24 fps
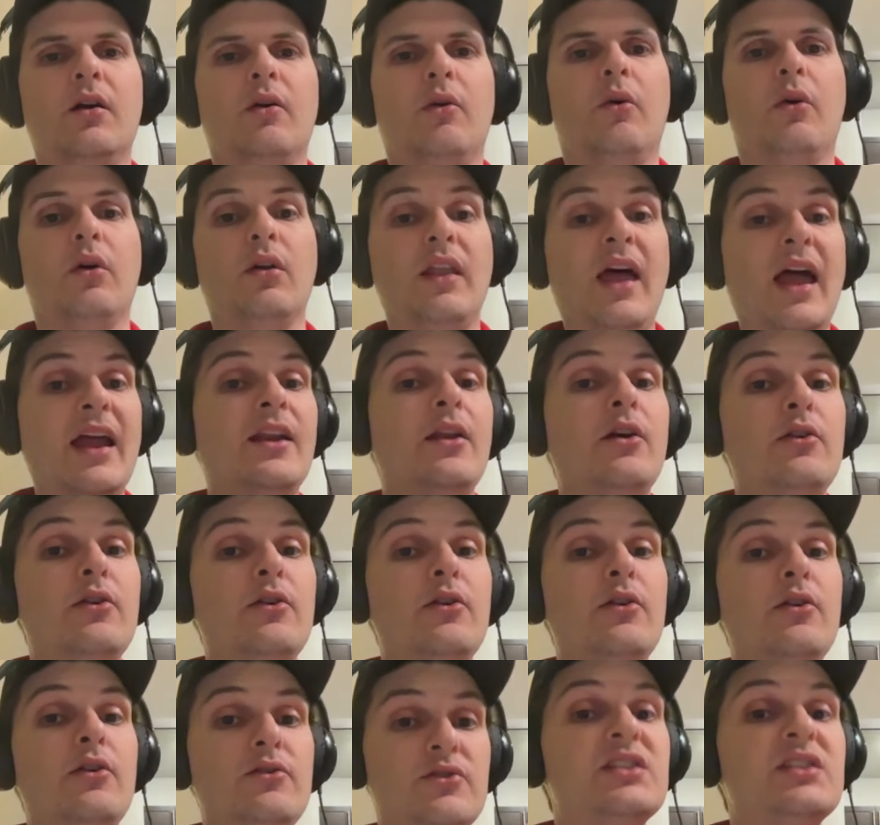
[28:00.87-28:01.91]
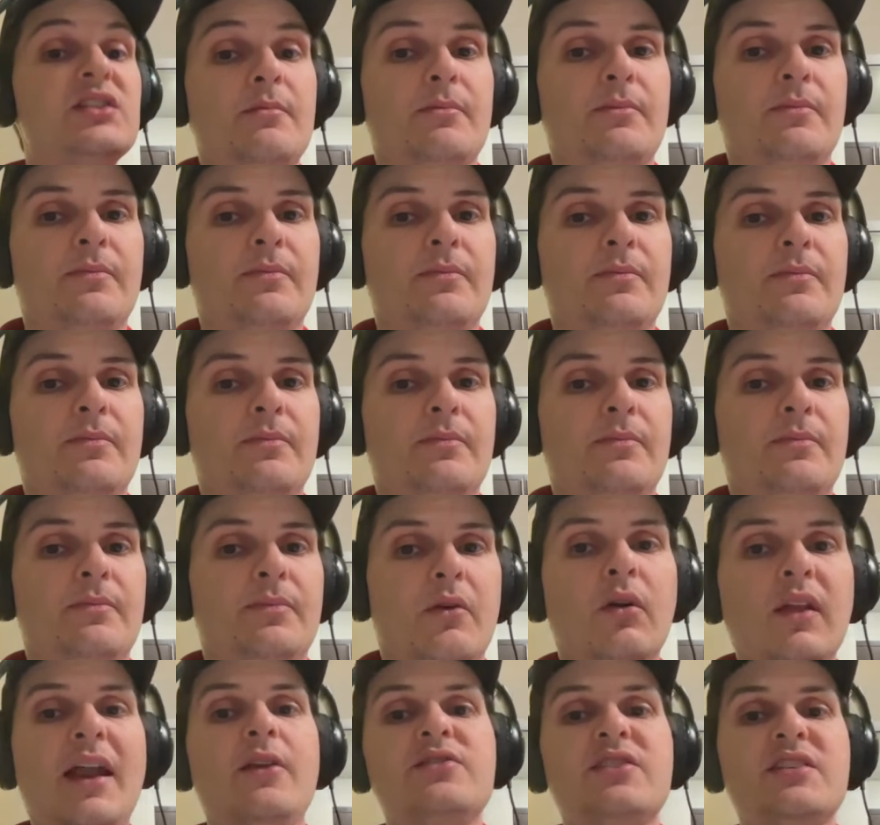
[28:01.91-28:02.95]
Orlando's the team.
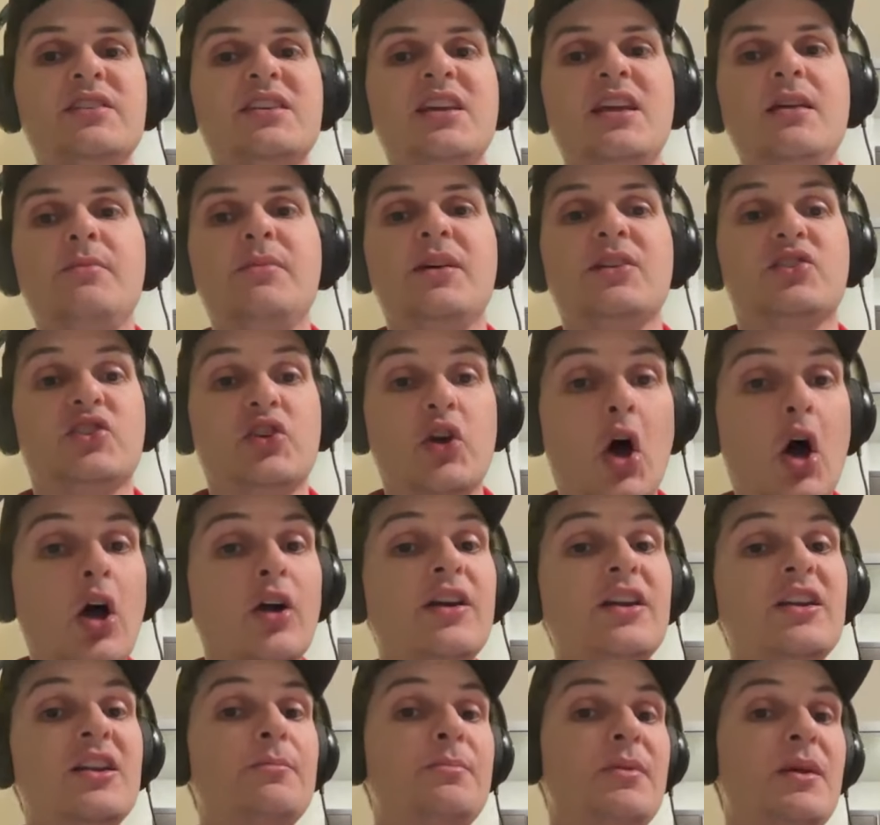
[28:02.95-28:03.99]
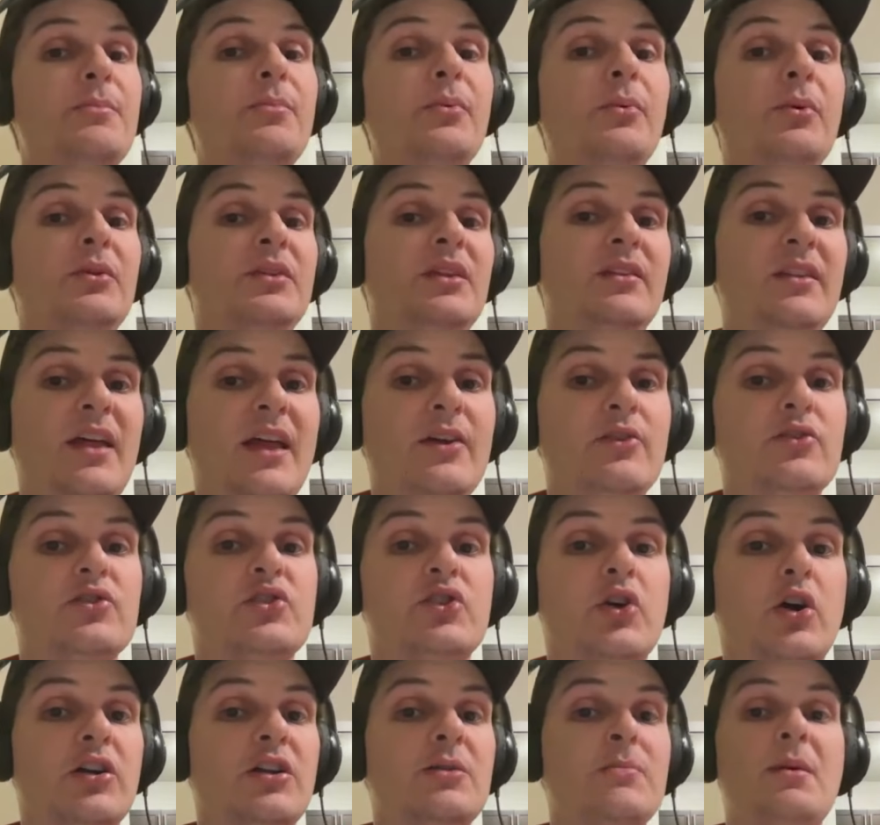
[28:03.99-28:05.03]
Orlando is the team that talking to people with the
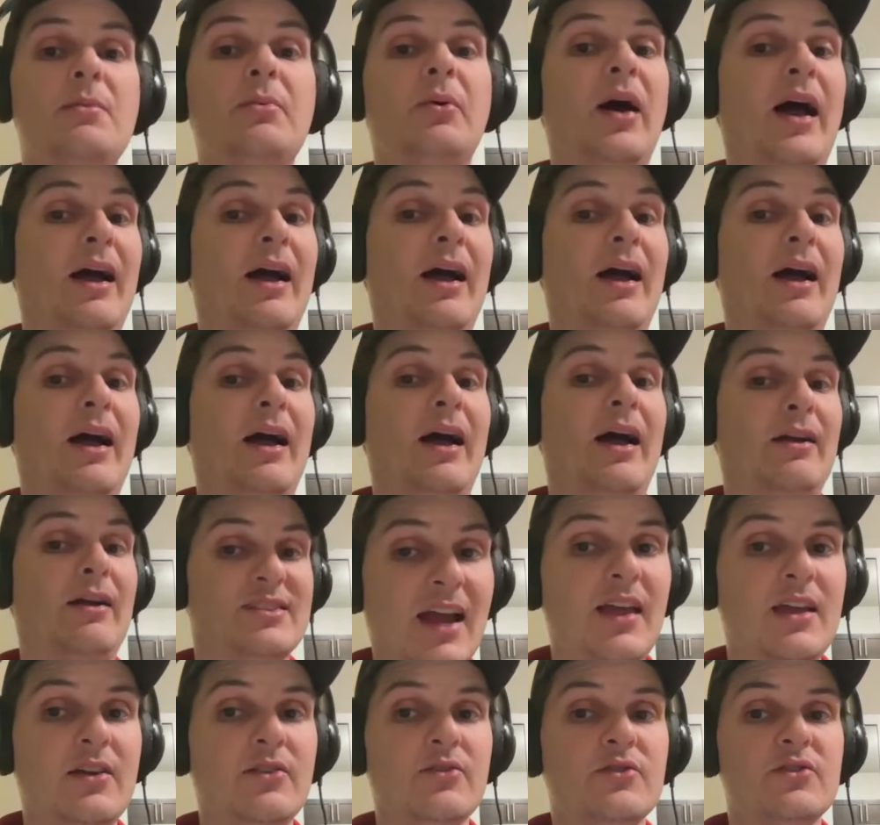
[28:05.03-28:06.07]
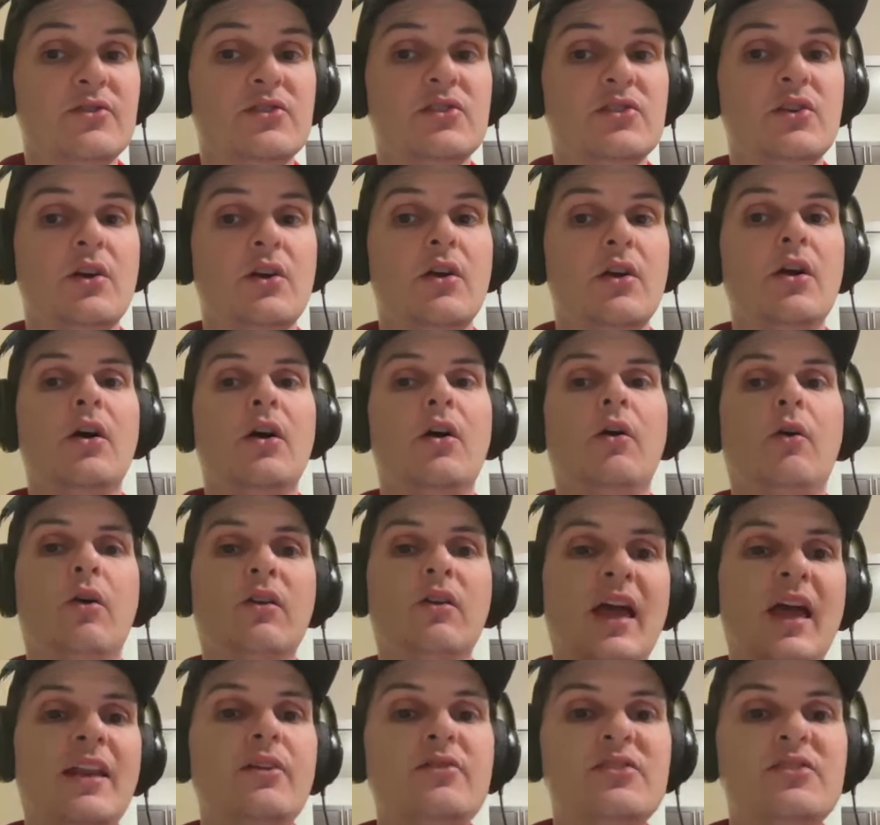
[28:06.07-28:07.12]
Lakers, talking to people outside the Lakers,
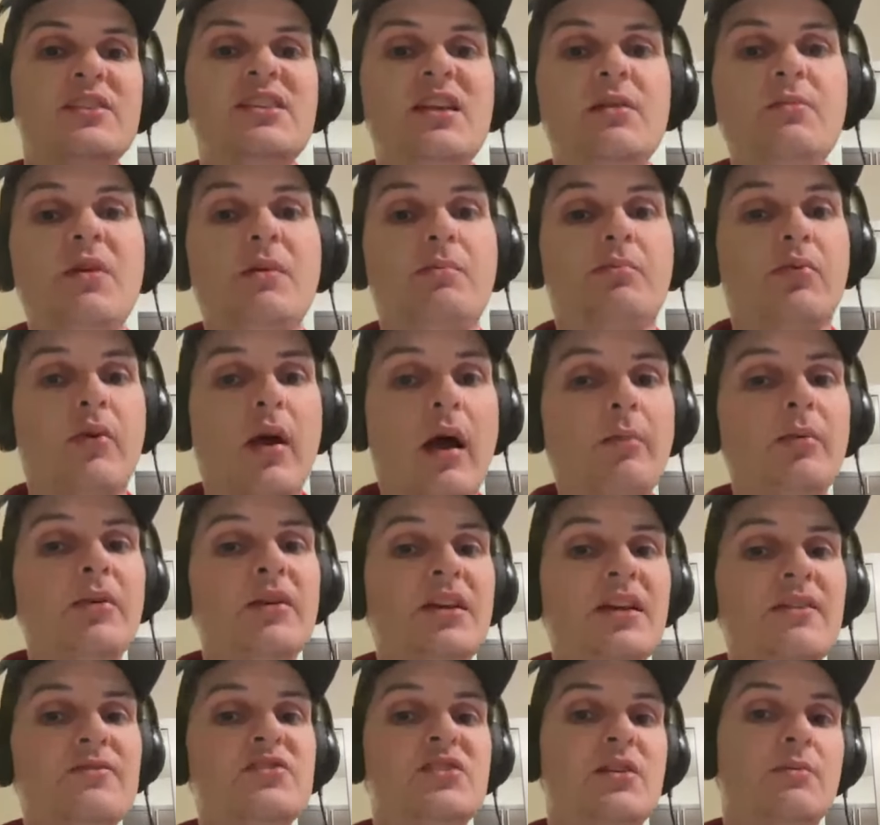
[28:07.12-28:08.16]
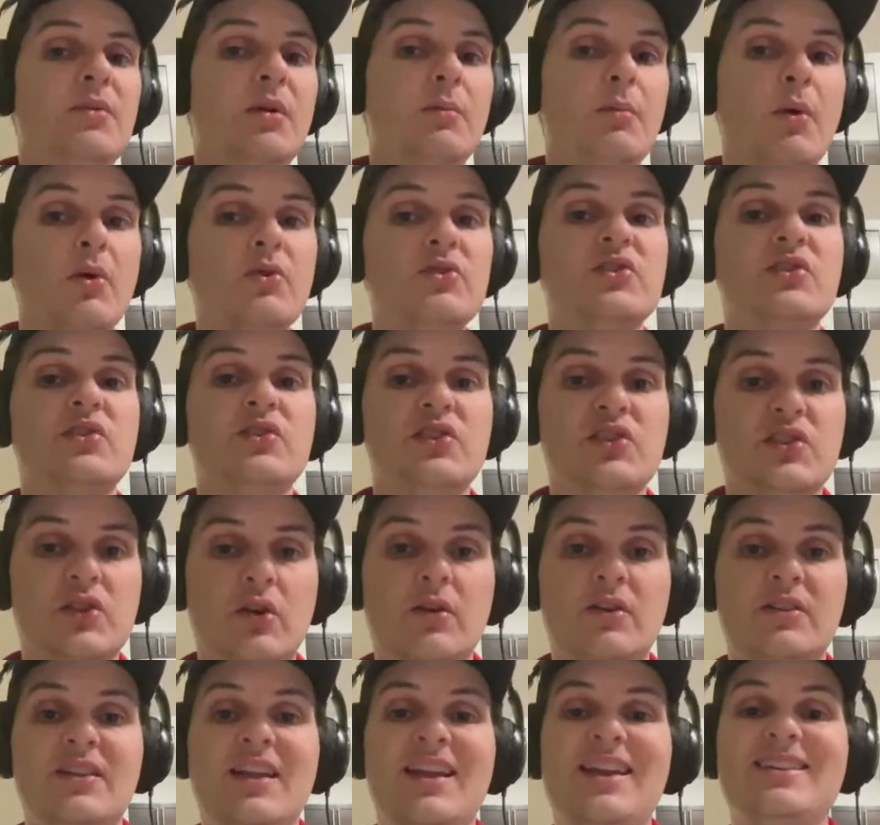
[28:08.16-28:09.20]
Orlando is the team that probably gives them the most
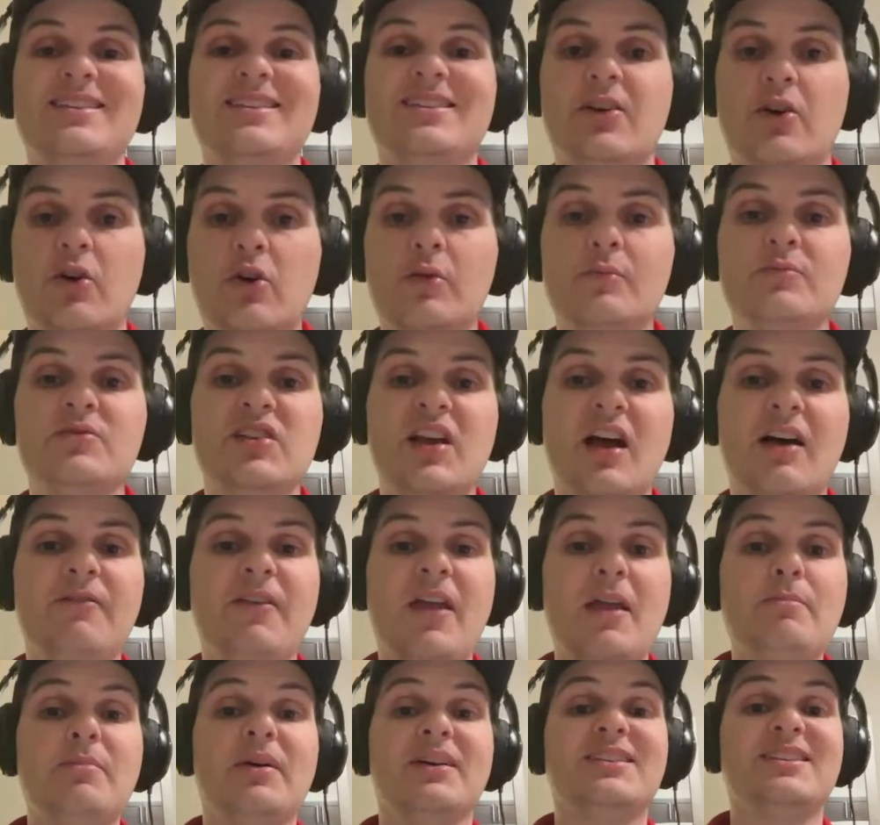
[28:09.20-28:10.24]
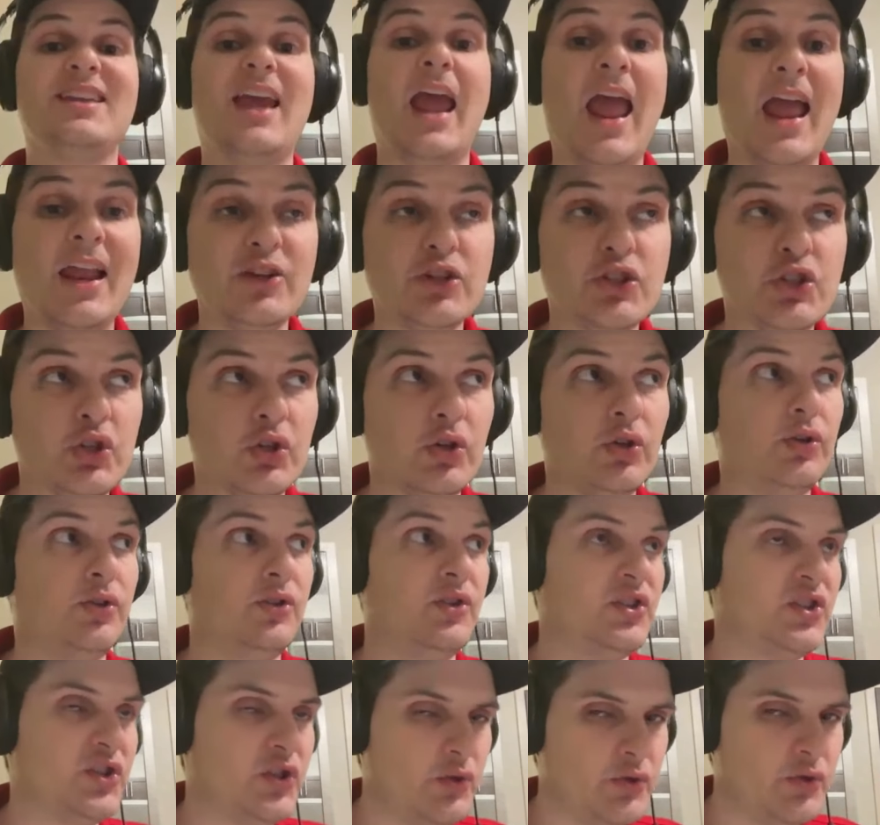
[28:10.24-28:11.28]
concern in terms of a potential
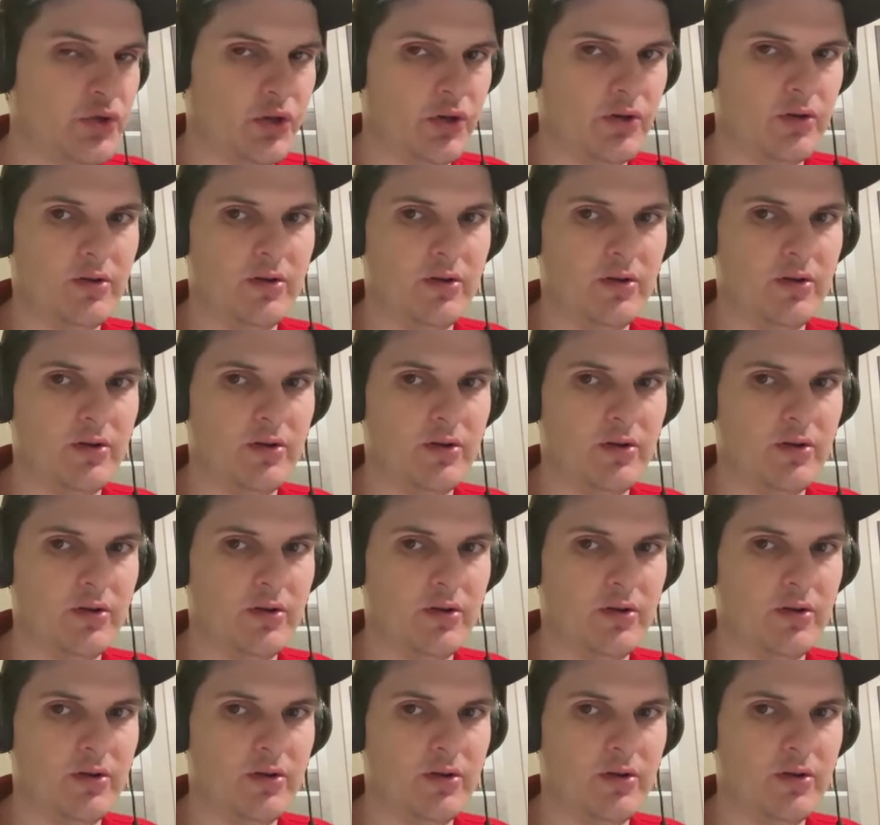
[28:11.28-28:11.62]
suitor.